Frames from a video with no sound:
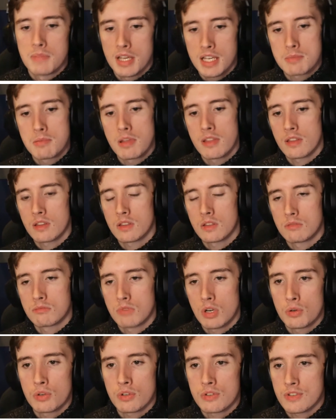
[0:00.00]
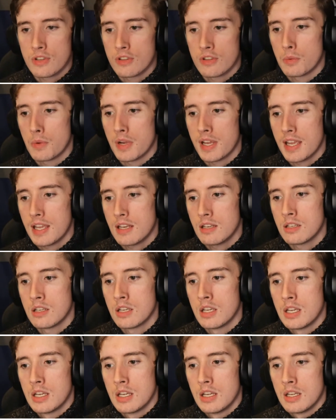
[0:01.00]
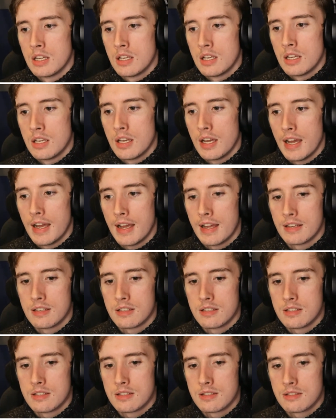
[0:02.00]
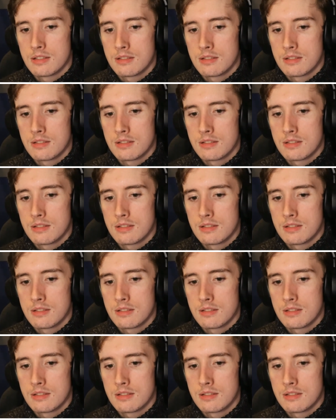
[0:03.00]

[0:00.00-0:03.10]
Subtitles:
Makes me think that Rodon's on the way in, and